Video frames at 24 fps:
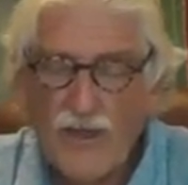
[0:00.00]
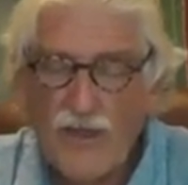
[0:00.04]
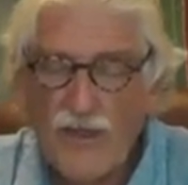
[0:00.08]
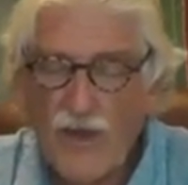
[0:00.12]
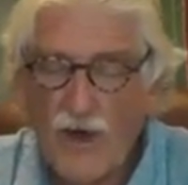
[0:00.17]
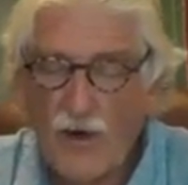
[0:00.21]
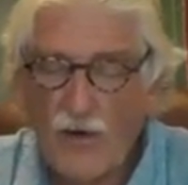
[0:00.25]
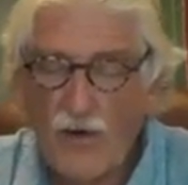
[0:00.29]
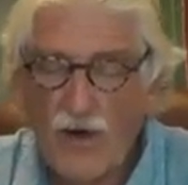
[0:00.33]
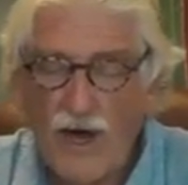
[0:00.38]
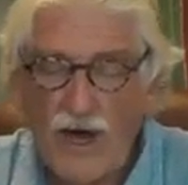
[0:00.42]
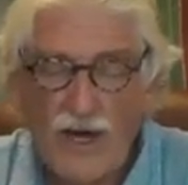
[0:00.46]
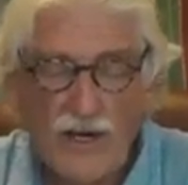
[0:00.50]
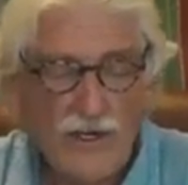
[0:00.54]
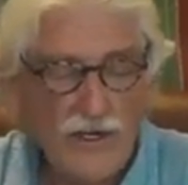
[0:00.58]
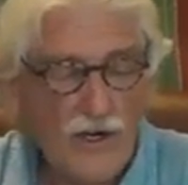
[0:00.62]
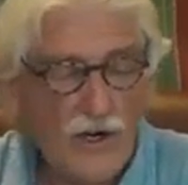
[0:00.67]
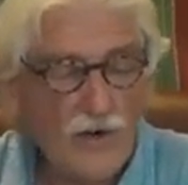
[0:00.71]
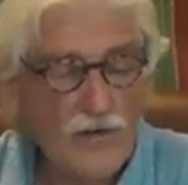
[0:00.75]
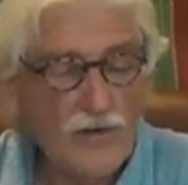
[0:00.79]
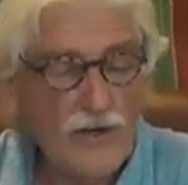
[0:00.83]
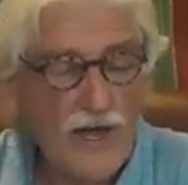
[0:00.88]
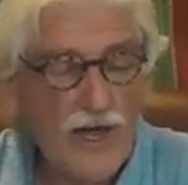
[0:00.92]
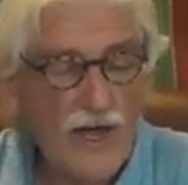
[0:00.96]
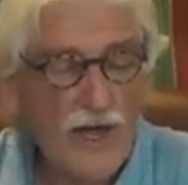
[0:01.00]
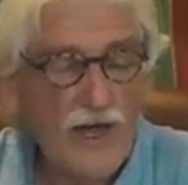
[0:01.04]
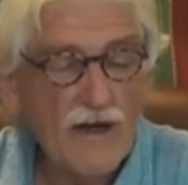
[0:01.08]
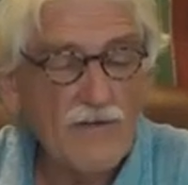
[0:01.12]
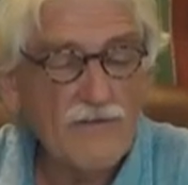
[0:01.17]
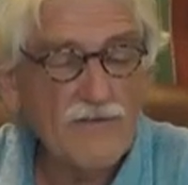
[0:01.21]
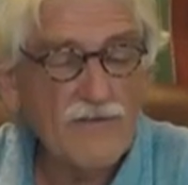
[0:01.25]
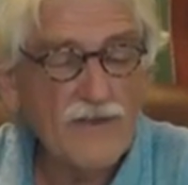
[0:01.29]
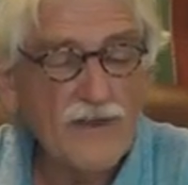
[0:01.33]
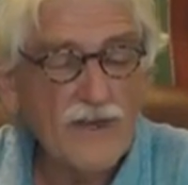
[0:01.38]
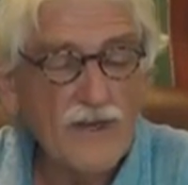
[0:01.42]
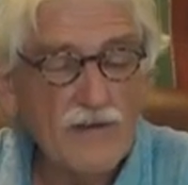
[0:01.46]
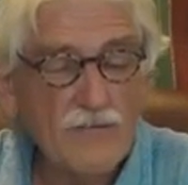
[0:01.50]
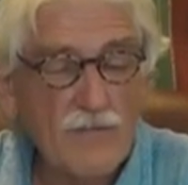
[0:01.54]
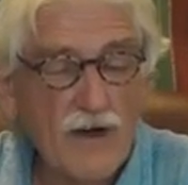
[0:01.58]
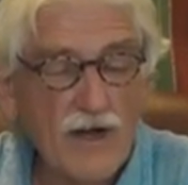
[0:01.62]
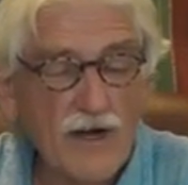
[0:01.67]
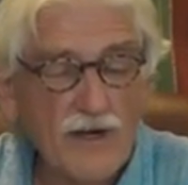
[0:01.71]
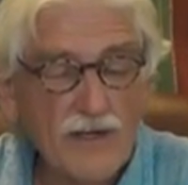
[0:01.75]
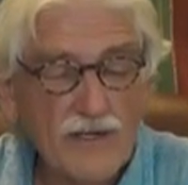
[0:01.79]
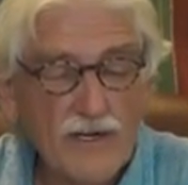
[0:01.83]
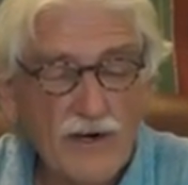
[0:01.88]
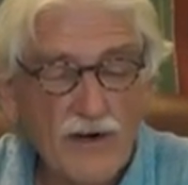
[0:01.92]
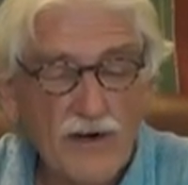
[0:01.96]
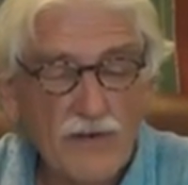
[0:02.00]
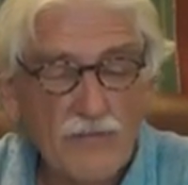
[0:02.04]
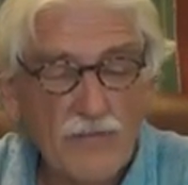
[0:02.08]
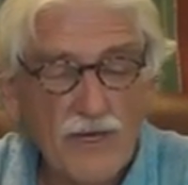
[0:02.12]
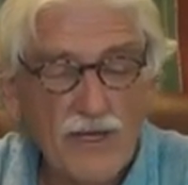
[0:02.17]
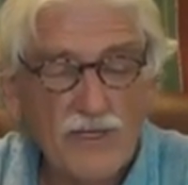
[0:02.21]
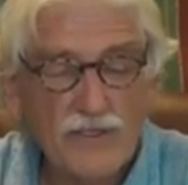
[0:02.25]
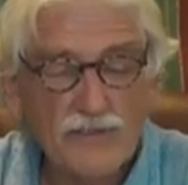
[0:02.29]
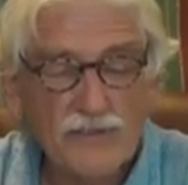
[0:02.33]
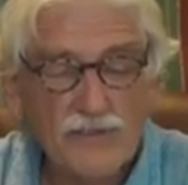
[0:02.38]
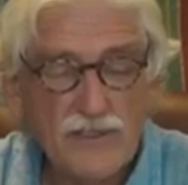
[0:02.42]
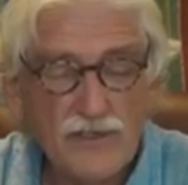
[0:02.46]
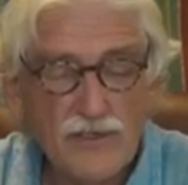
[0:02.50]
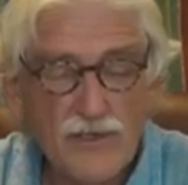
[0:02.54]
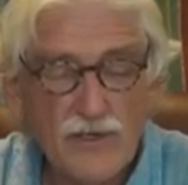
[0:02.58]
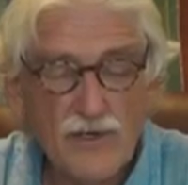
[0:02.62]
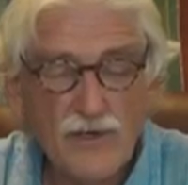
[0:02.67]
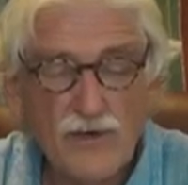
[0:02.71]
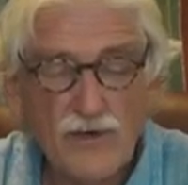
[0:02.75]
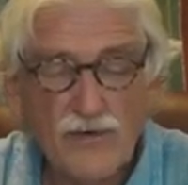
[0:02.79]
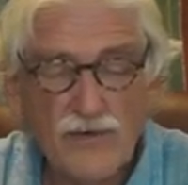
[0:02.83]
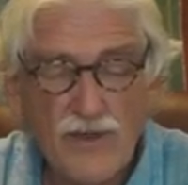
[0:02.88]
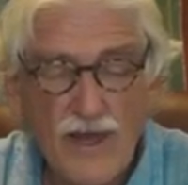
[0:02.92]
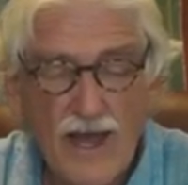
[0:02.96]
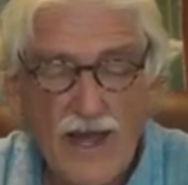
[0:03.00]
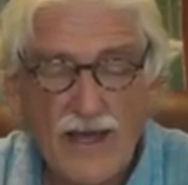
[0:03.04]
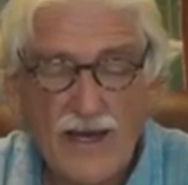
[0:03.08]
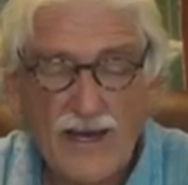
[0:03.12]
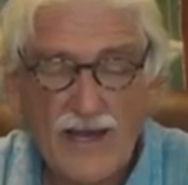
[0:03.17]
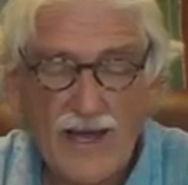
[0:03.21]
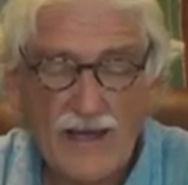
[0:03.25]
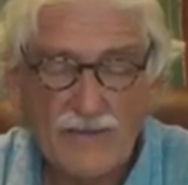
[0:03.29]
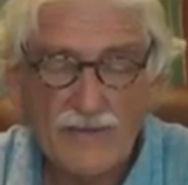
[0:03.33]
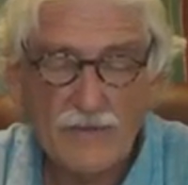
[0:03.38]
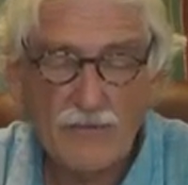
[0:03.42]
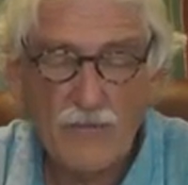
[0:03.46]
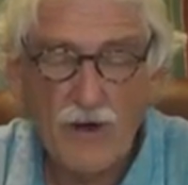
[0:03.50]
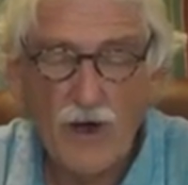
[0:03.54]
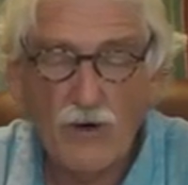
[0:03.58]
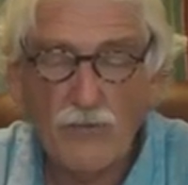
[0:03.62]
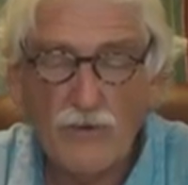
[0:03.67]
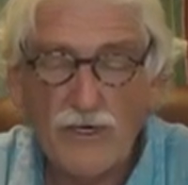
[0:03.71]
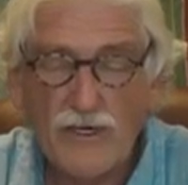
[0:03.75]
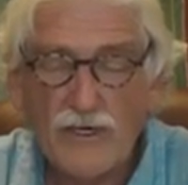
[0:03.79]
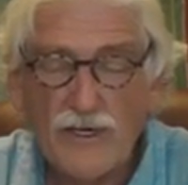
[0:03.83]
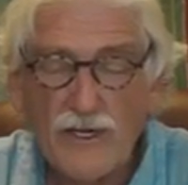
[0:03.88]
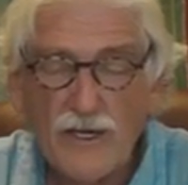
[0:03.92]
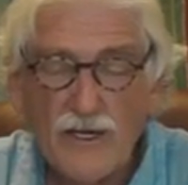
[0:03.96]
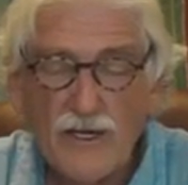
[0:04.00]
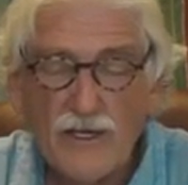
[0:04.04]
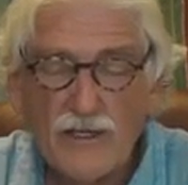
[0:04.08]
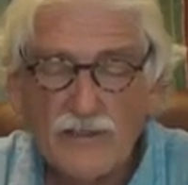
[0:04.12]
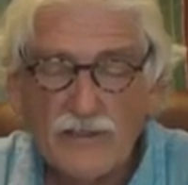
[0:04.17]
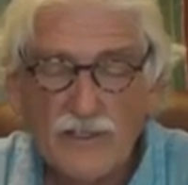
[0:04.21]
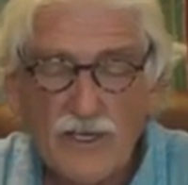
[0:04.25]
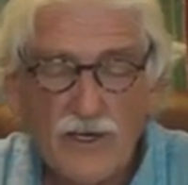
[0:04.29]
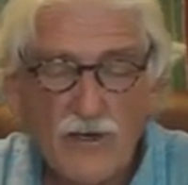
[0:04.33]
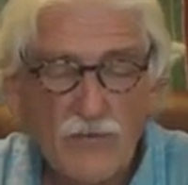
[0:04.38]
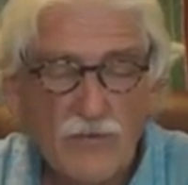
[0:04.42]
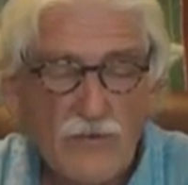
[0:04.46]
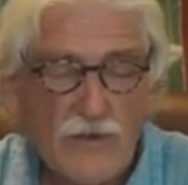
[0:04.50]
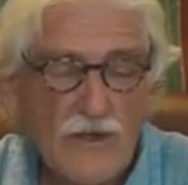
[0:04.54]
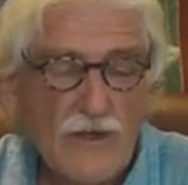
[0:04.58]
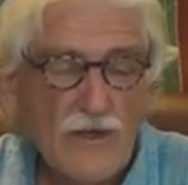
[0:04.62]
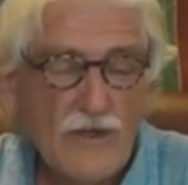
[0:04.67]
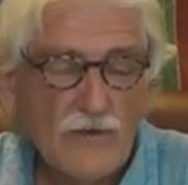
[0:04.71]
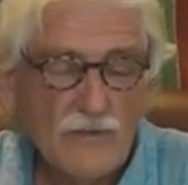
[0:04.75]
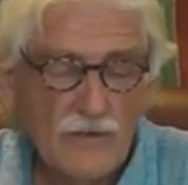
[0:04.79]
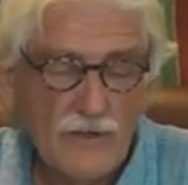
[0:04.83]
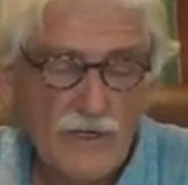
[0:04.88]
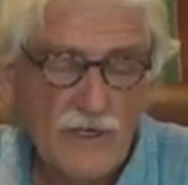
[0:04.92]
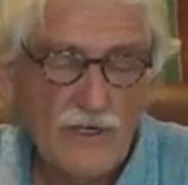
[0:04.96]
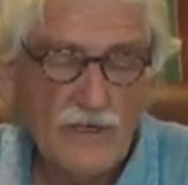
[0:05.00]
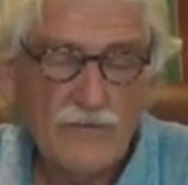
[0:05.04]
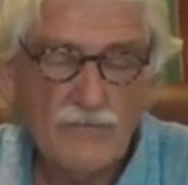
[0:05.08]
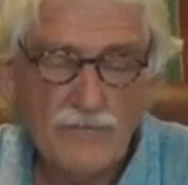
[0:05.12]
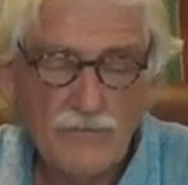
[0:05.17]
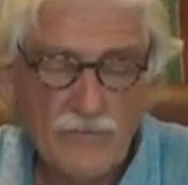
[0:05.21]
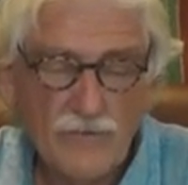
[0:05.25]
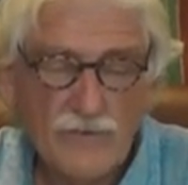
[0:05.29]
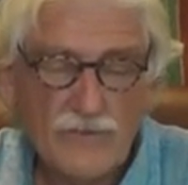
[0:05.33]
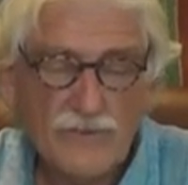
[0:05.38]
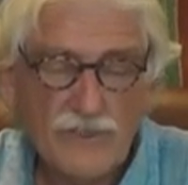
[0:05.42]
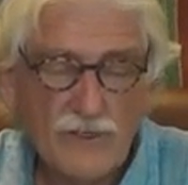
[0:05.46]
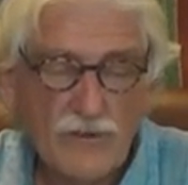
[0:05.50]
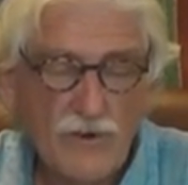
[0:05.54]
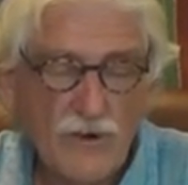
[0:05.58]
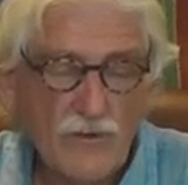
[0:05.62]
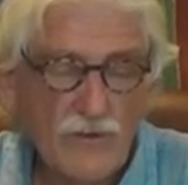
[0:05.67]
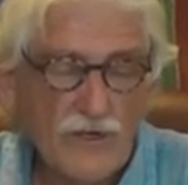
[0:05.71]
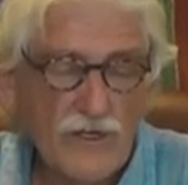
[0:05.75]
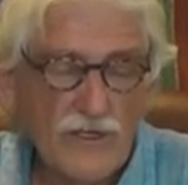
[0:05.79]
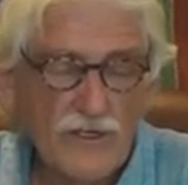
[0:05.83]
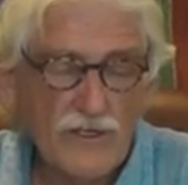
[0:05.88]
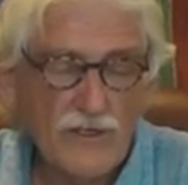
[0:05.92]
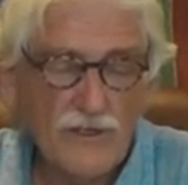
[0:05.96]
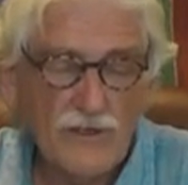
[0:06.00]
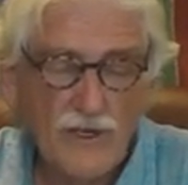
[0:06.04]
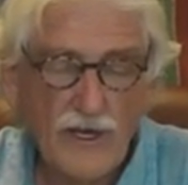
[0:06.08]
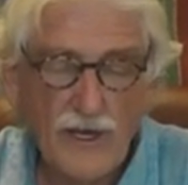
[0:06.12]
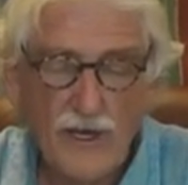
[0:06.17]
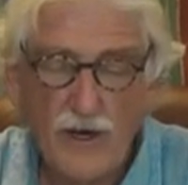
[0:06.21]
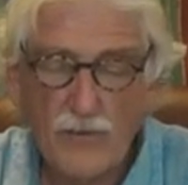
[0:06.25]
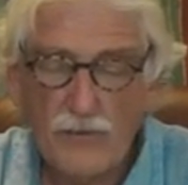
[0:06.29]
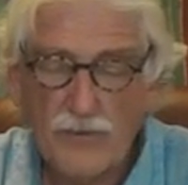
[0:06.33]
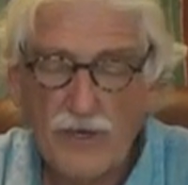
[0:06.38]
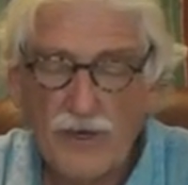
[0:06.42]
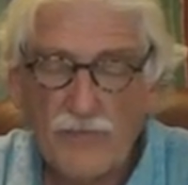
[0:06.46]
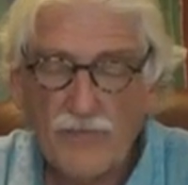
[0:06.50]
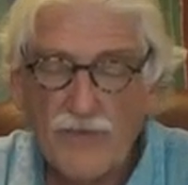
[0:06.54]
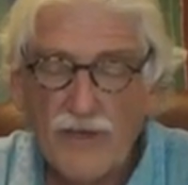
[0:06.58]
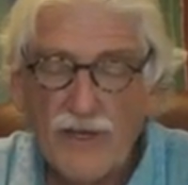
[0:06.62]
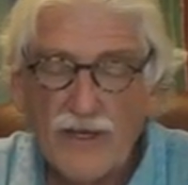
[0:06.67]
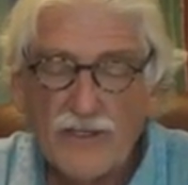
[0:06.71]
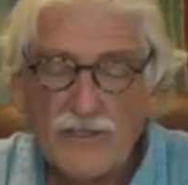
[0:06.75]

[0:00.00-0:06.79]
Though I don't have the monetary means to do that at the moment, so, we'll see what we can do to help you.